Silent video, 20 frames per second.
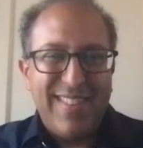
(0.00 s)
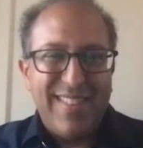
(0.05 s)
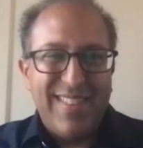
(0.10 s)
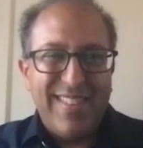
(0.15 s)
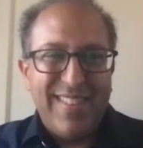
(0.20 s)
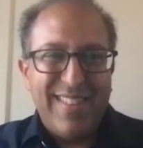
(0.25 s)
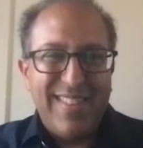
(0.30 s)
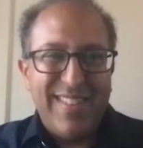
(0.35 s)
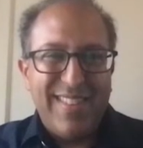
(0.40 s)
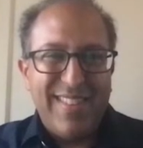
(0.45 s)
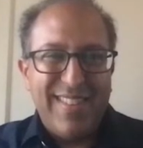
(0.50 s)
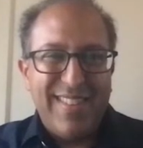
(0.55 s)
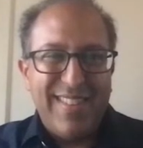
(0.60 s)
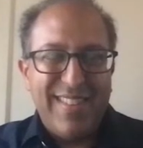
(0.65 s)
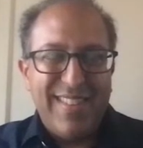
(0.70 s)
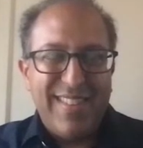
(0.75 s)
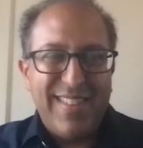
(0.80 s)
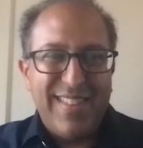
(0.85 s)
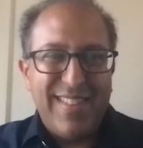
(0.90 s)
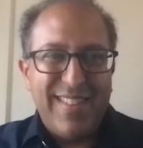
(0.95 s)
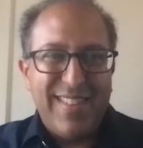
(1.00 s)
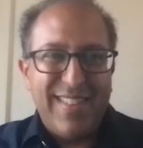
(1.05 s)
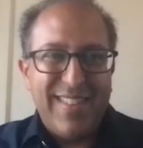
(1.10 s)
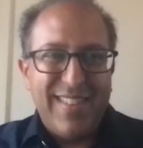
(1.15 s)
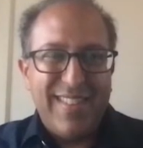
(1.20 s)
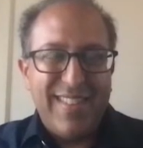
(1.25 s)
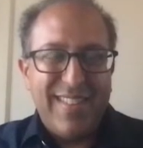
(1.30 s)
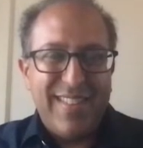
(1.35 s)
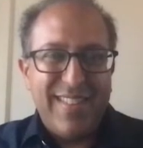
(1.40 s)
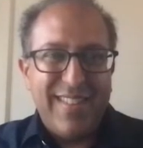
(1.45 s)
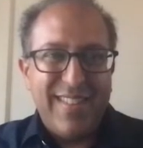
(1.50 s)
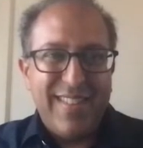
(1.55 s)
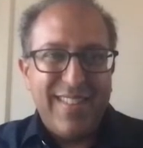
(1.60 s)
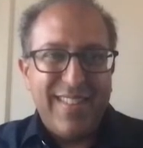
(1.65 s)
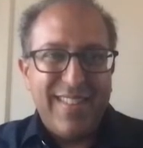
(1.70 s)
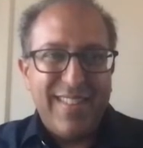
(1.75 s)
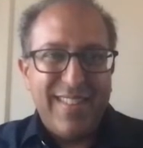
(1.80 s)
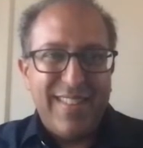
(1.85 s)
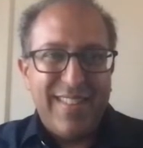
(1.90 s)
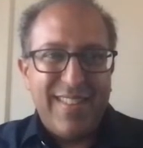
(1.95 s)

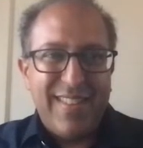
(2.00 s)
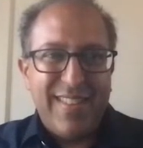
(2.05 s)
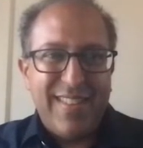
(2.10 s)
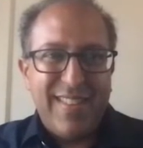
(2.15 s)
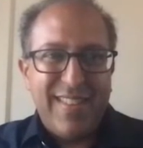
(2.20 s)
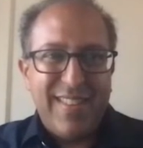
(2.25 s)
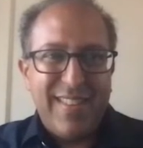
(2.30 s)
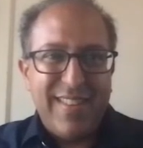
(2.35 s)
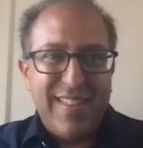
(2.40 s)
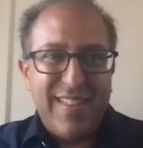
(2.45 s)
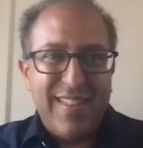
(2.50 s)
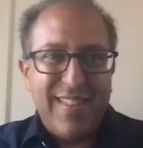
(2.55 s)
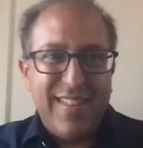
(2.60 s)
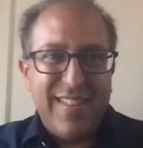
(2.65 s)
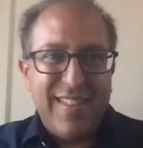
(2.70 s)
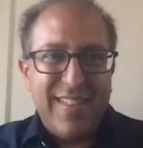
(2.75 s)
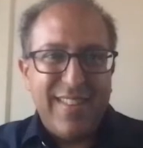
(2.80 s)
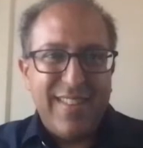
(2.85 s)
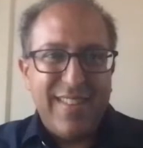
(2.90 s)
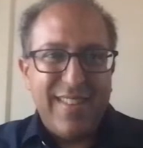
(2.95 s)
No words are spoken by the person on screen.